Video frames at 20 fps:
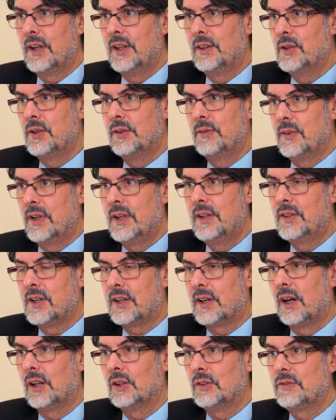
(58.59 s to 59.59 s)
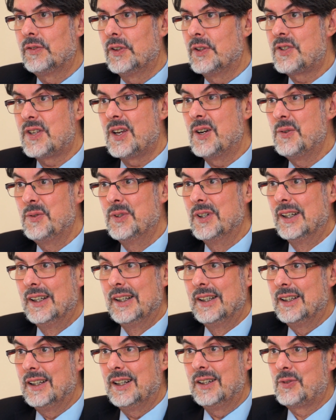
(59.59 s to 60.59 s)
in the Gulf, and so,
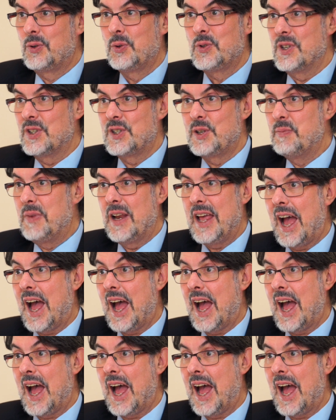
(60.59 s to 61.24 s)
of course, it simply